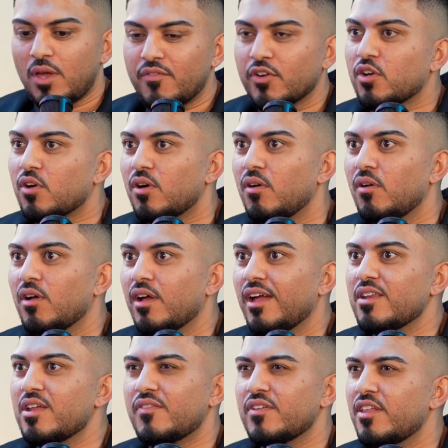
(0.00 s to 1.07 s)
You have a girl.
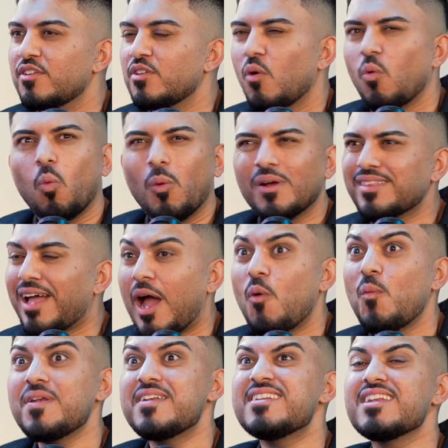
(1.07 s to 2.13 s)
You have another. What? I
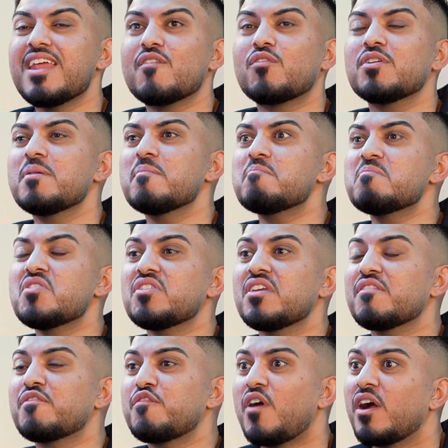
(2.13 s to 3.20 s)
would never in a
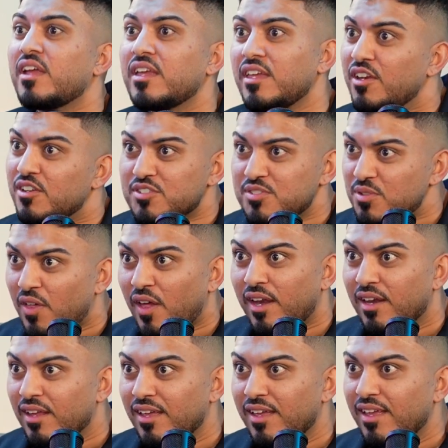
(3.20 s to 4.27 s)
million fucking years do that.